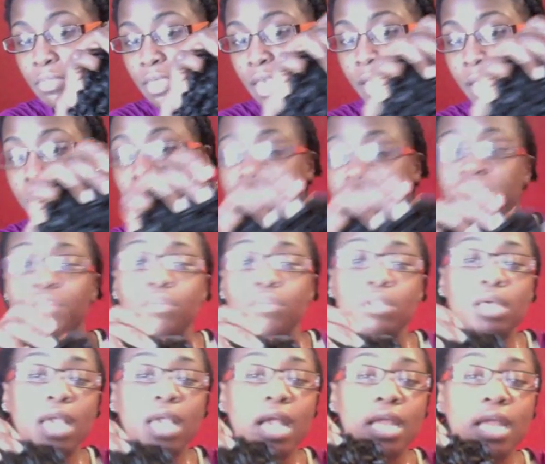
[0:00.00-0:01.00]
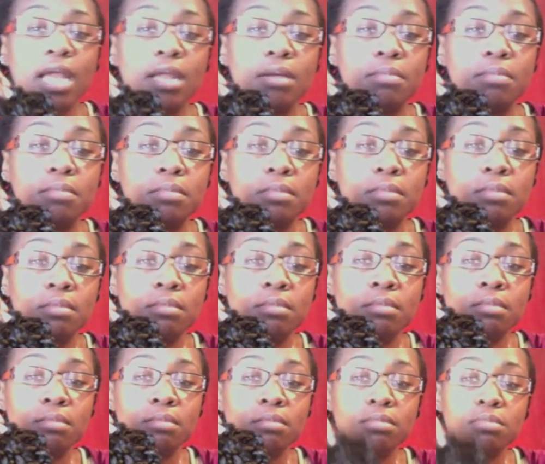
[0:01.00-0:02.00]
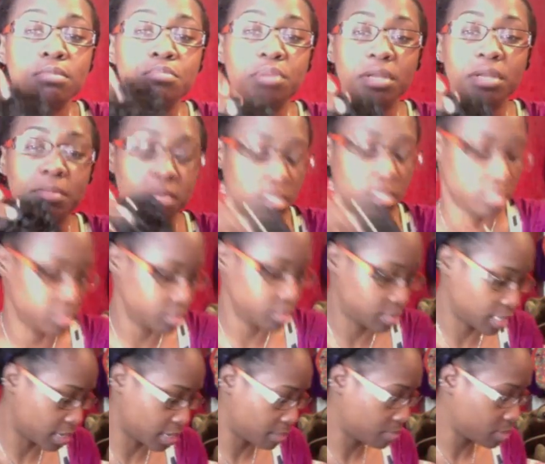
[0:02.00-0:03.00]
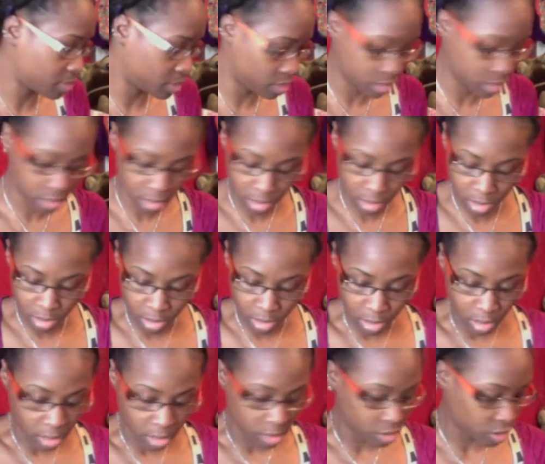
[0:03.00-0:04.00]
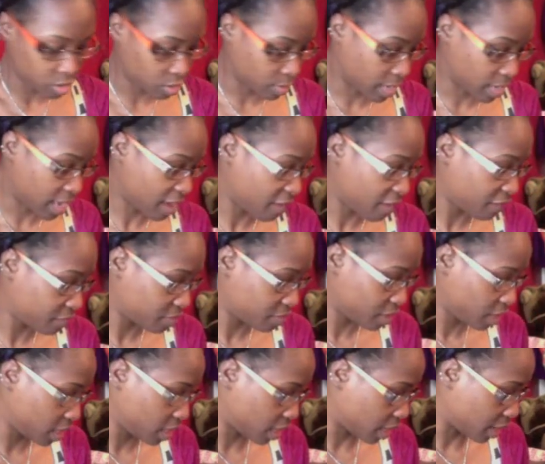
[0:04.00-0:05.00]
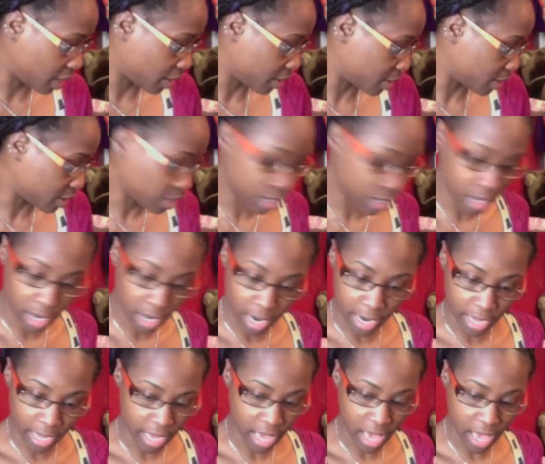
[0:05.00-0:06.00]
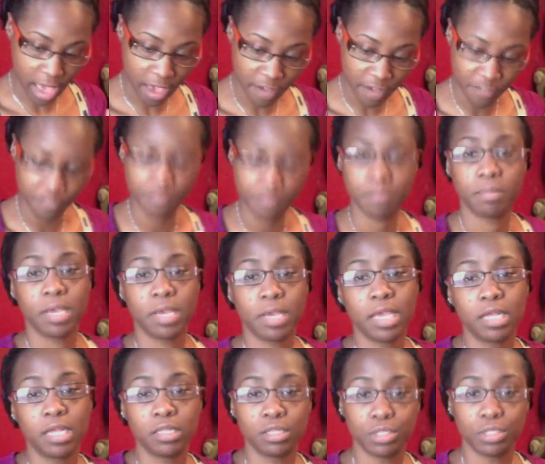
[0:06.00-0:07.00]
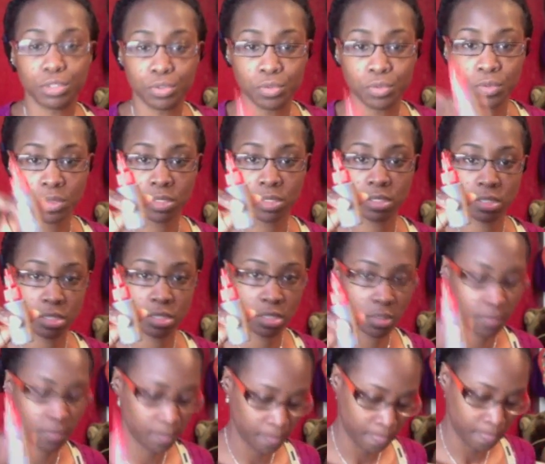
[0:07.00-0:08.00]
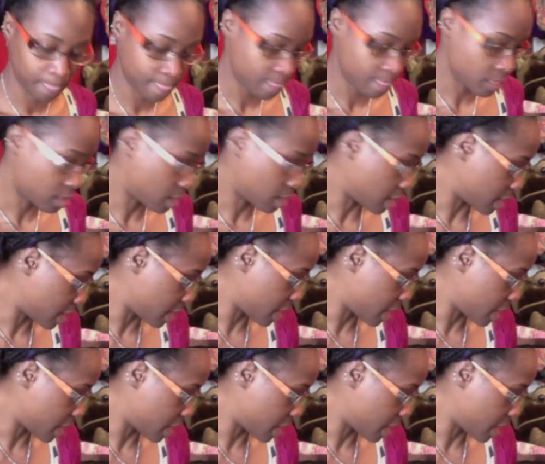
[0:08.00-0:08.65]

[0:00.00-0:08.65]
thing, but if you look at them, pretty much the same. So I have the hair, I have my glue, I